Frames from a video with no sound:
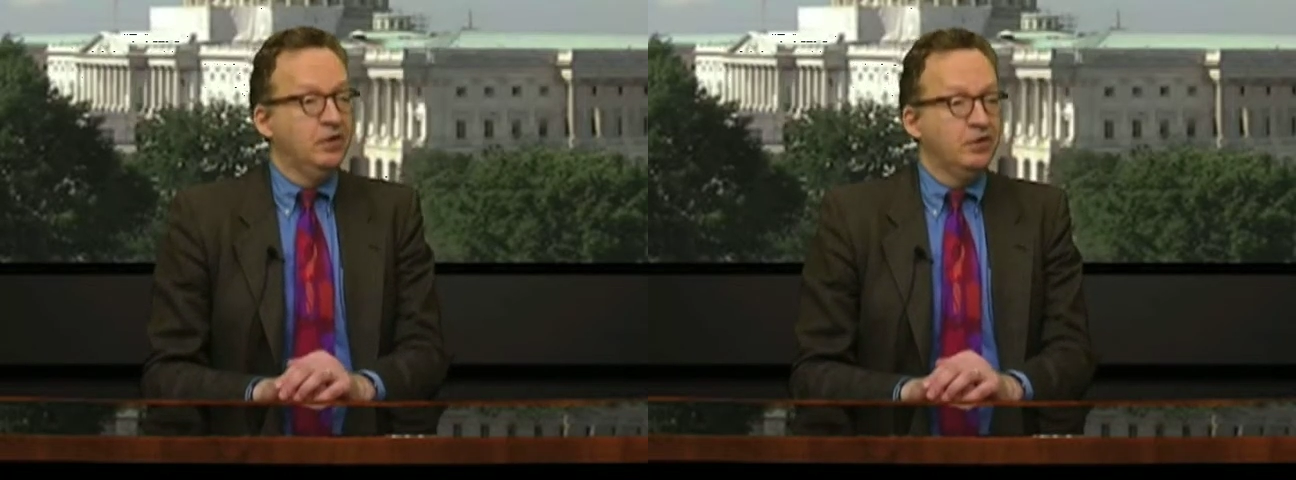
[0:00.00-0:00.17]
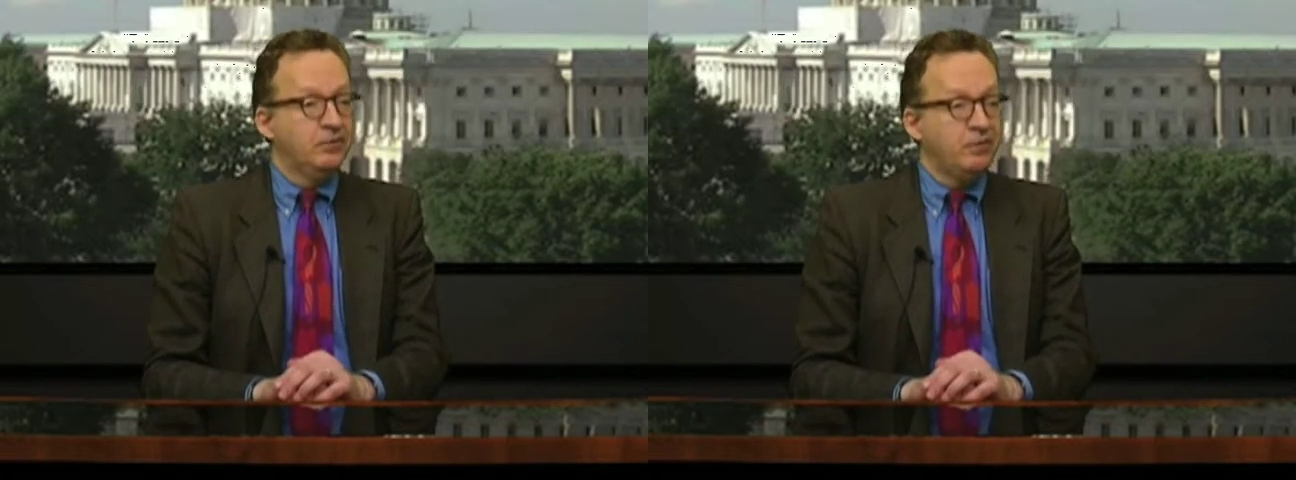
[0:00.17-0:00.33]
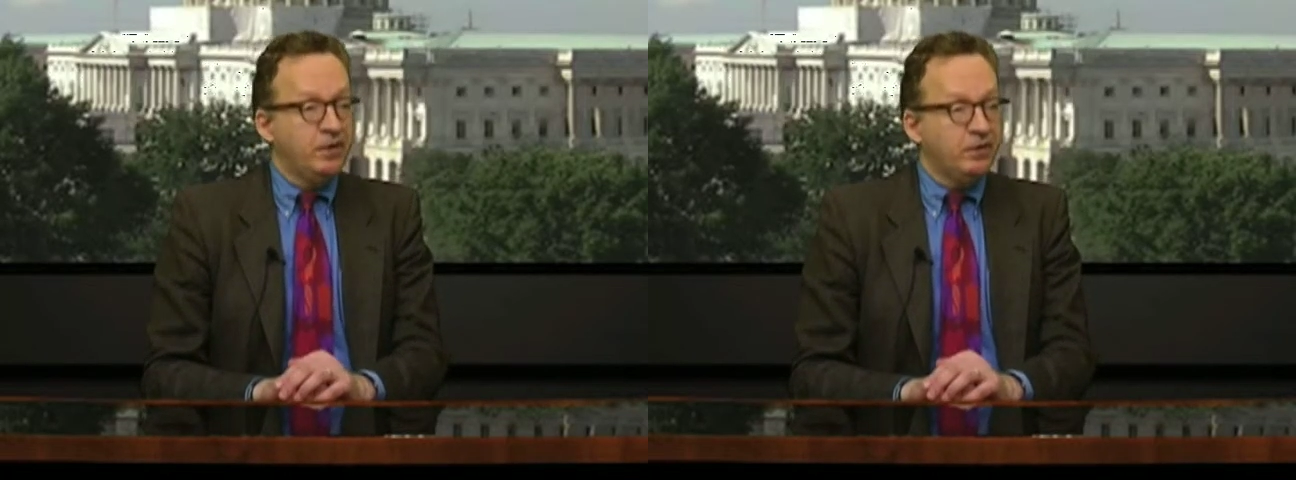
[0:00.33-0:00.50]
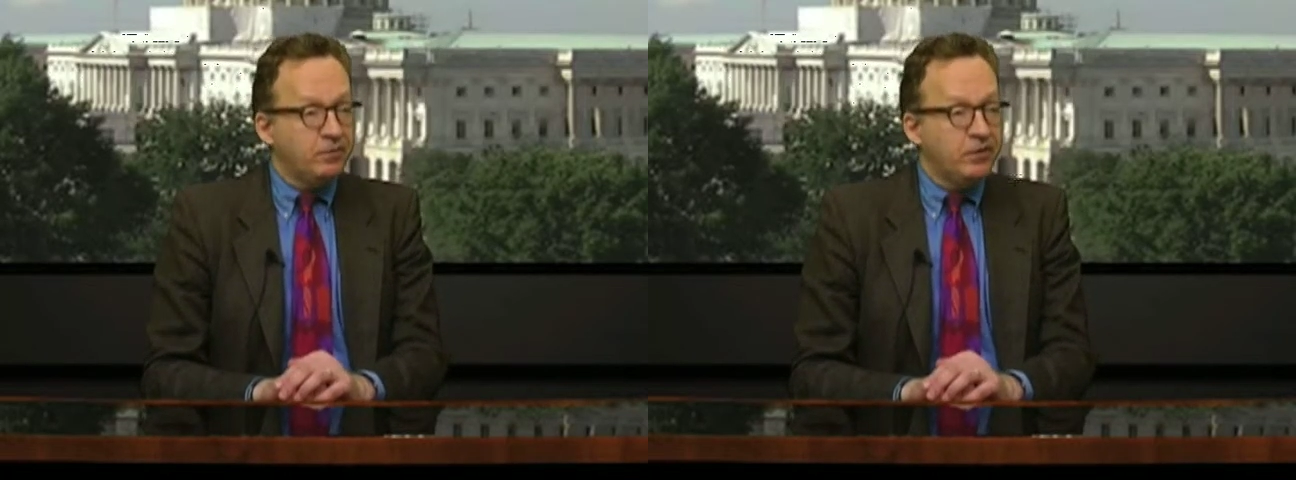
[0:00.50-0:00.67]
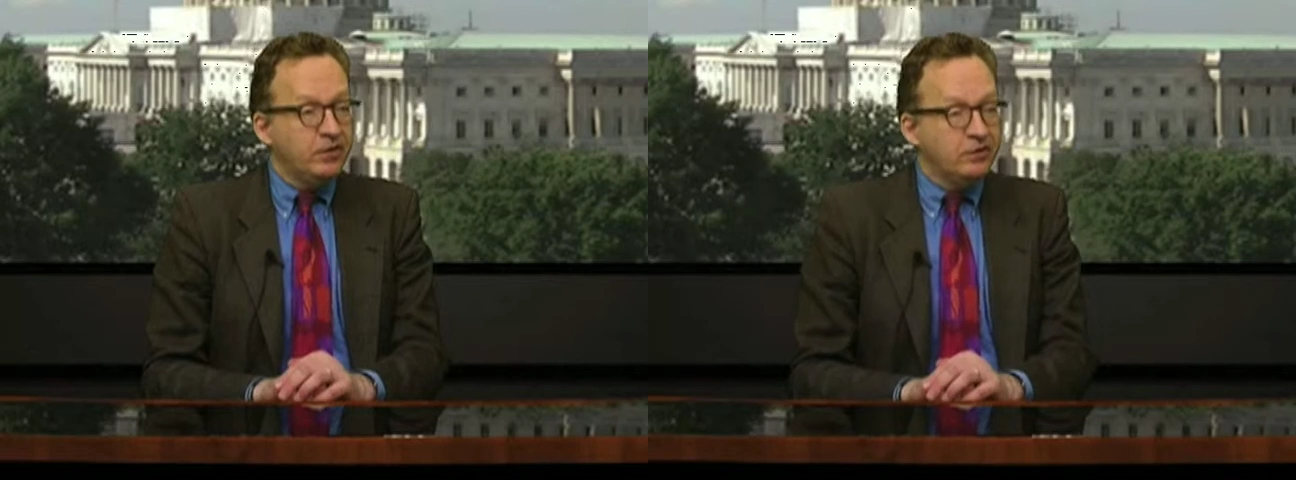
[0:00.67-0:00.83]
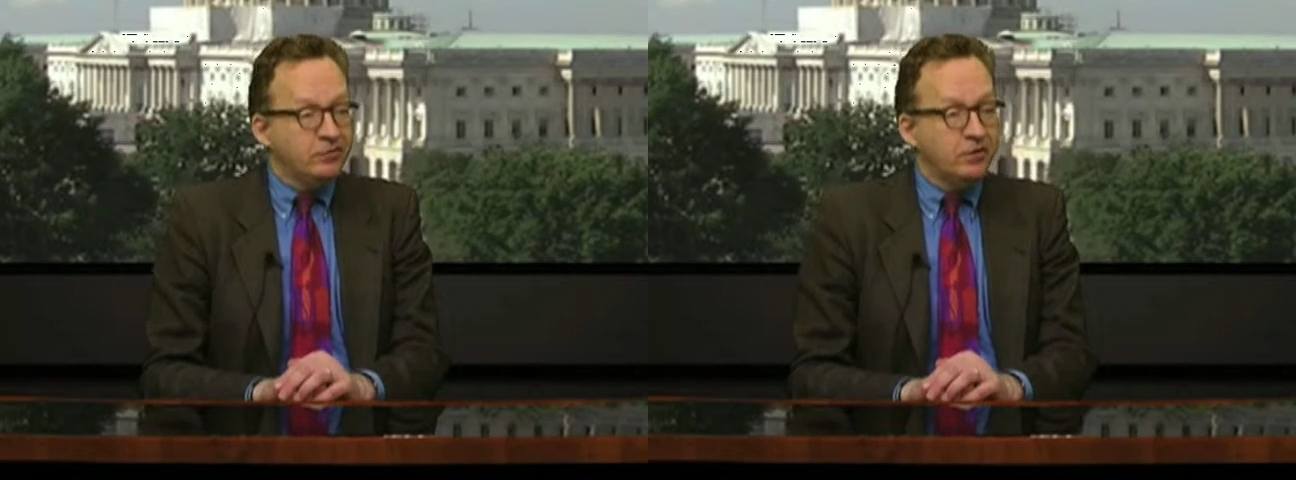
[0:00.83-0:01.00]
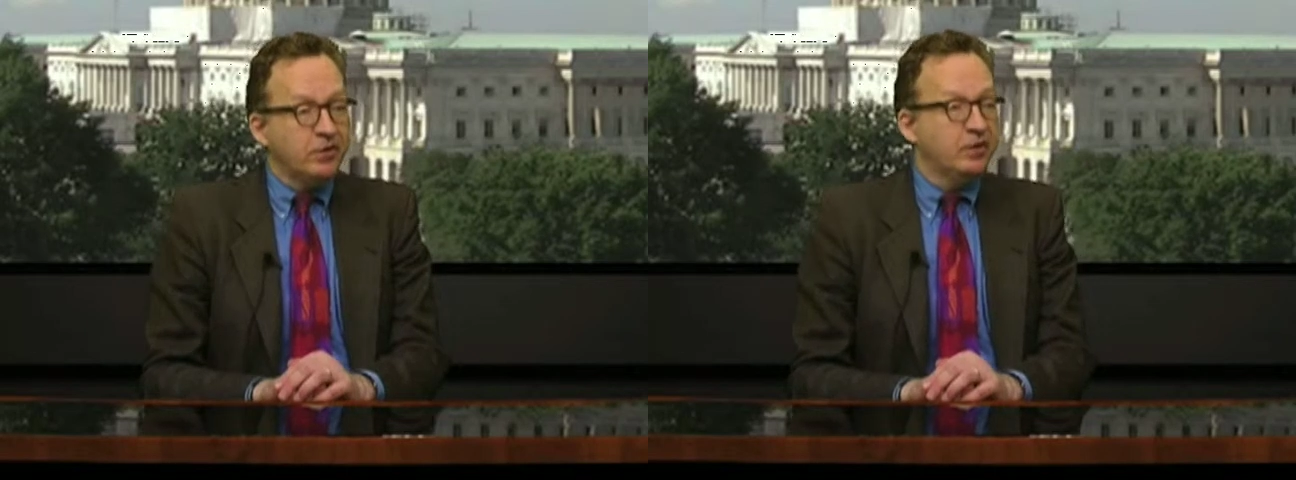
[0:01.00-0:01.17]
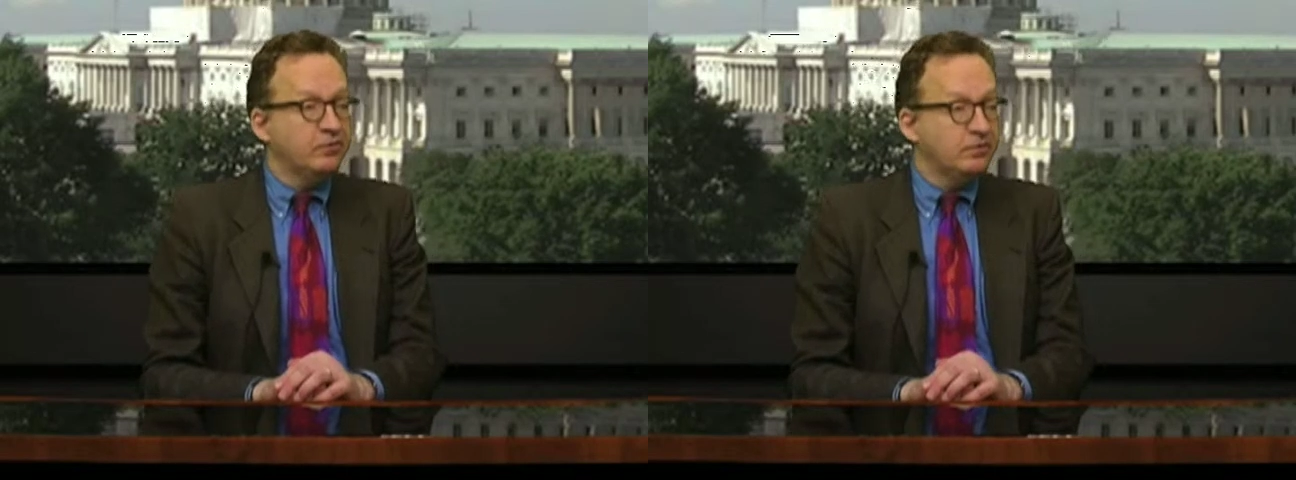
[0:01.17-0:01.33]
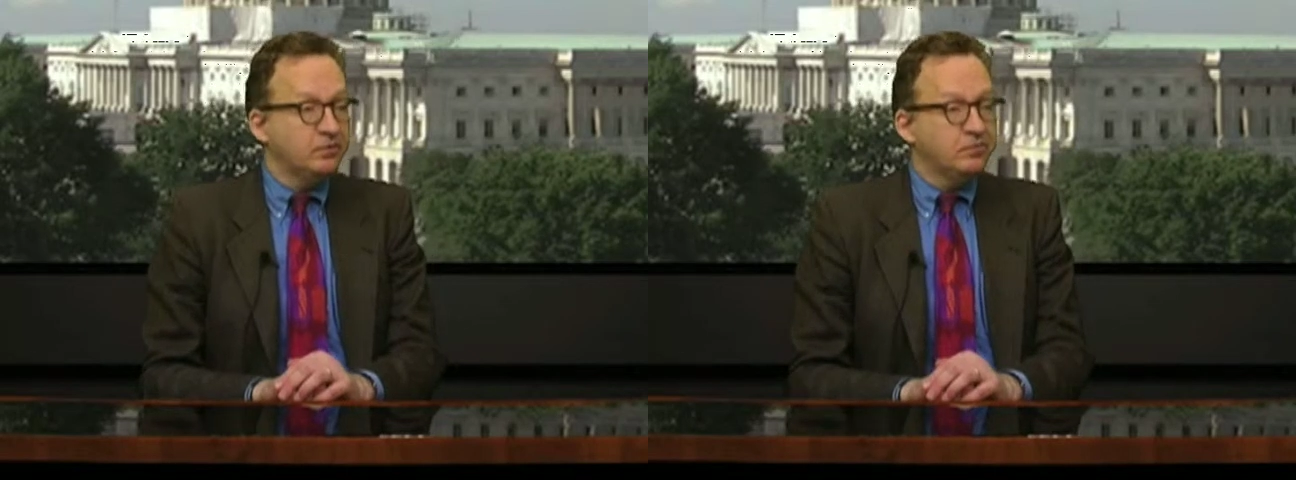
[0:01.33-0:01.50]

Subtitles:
Three years ago, I was